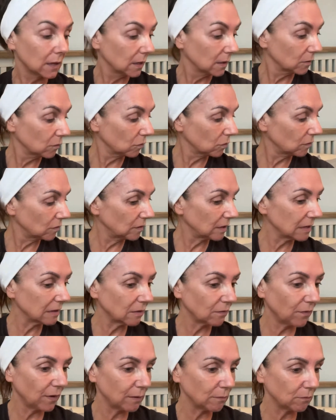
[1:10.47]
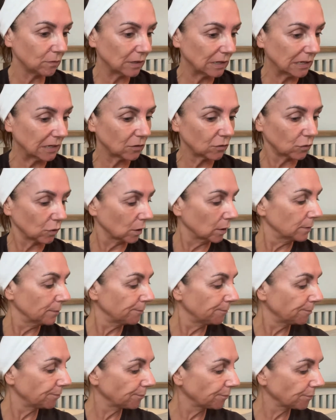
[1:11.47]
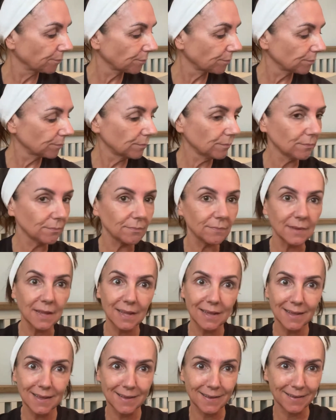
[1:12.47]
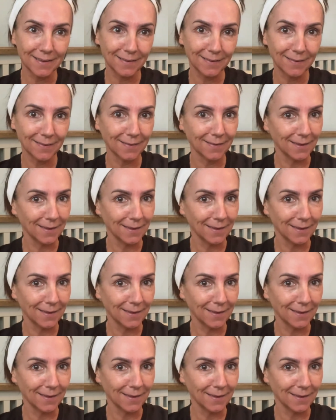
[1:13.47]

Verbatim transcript: So today's foundation is,